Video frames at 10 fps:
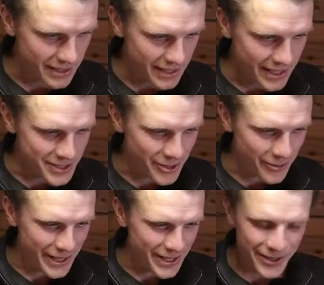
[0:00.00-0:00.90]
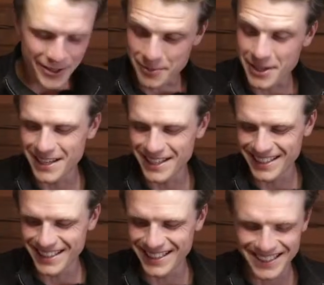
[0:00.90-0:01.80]
It's already autumn.
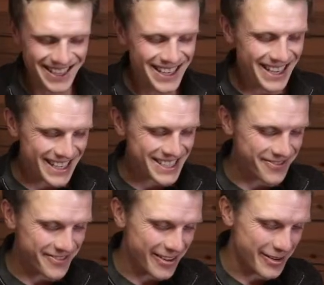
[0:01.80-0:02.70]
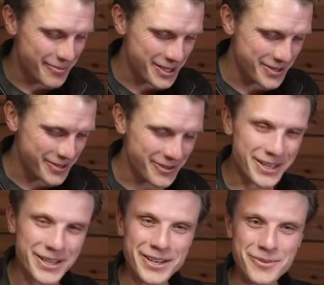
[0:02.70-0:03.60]
It's very much already
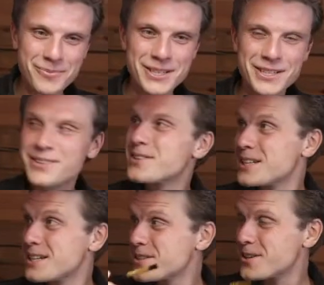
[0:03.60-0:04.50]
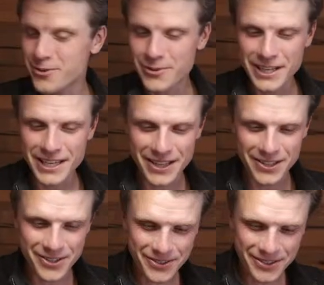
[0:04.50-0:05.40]
autumn here. The leaves are already
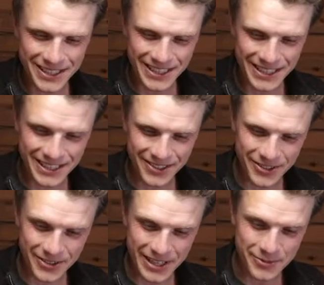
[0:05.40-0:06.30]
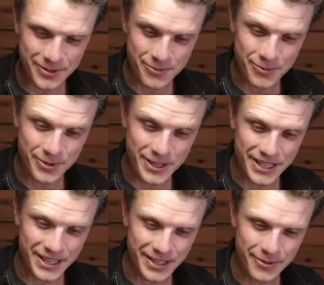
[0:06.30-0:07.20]
yellow, although that was
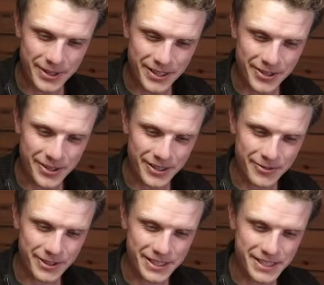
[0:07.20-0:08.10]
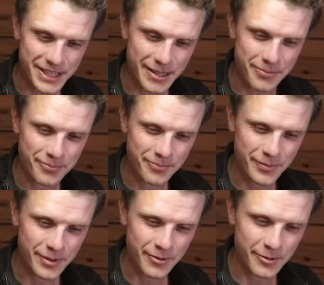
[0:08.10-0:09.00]
really early for this time,
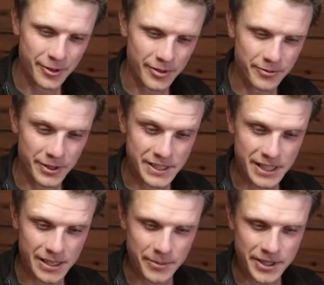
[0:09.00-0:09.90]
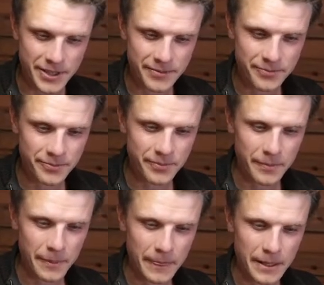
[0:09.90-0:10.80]
for this time of year.
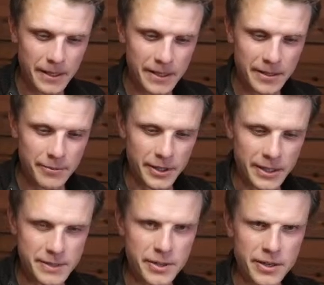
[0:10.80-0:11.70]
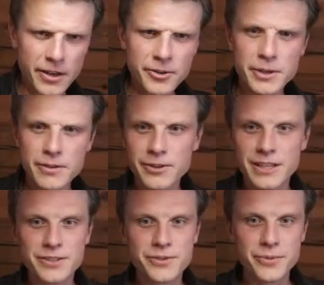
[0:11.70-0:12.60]
But it's been autumn here for
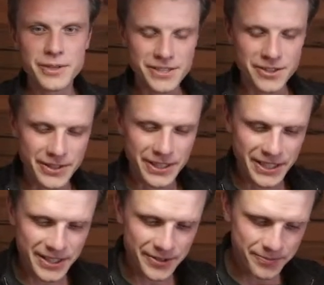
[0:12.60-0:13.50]
like 2 weeks already now.